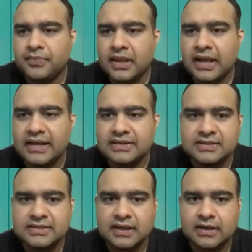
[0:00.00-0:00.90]

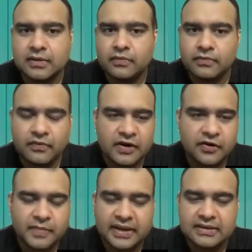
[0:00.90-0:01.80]
as one of
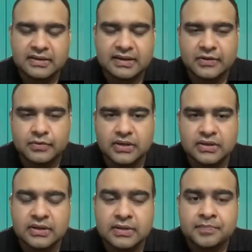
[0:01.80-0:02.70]
my network
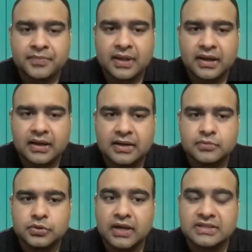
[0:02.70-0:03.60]

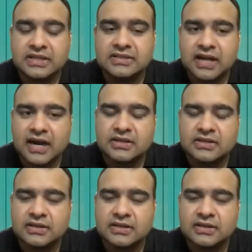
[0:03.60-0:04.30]
to actually start